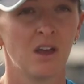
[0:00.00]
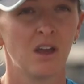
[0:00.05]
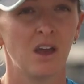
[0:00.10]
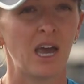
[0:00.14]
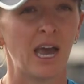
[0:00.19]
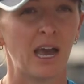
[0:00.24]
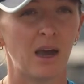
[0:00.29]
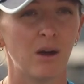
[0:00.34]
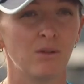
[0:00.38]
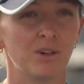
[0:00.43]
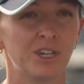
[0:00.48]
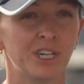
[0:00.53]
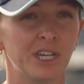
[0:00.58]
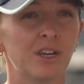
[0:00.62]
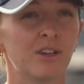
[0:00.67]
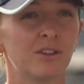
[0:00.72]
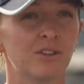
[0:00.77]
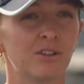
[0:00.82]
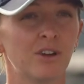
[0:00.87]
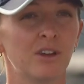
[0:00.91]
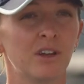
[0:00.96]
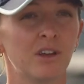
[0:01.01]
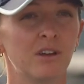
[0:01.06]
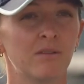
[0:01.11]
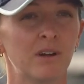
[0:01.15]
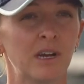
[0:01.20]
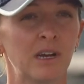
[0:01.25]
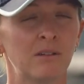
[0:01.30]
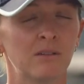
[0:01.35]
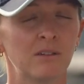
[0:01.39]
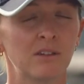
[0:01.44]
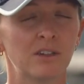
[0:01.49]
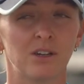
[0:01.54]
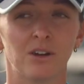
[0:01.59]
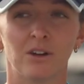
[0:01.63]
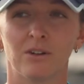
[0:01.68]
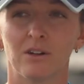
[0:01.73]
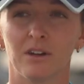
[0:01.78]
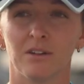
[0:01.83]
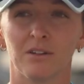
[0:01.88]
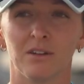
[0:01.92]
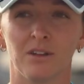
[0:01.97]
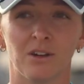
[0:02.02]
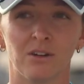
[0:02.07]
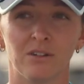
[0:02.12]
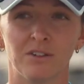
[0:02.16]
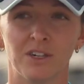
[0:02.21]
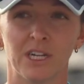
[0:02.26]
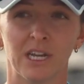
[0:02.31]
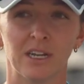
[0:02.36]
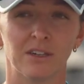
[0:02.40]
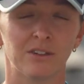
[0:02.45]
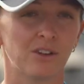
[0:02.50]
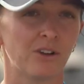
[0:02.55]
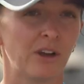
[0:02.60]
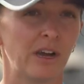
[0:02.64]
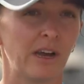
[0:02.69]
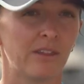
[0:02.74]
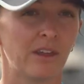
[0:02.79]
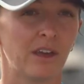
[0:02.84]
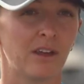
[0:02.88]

how she can turn it around. So, it, you know, if she gets to go out